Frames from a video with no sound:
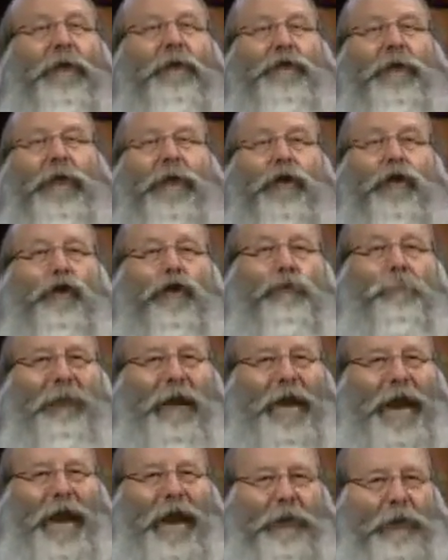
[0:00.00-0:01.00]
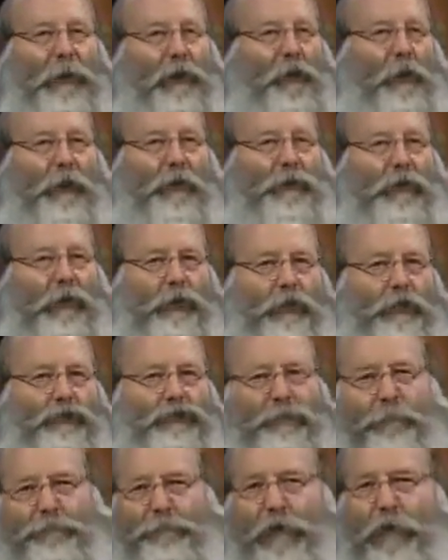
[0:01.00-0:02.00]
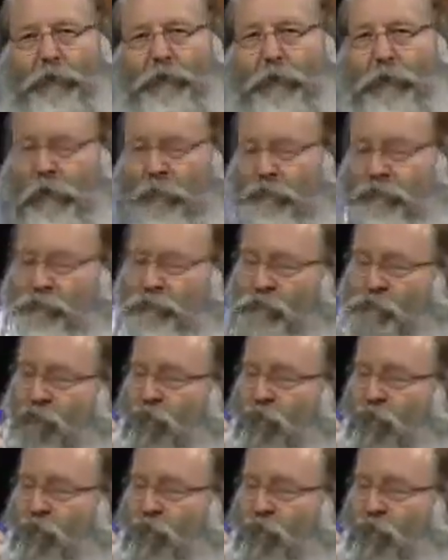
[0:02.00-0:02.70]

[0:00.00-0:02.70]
the Illuminati, or the Luciferians.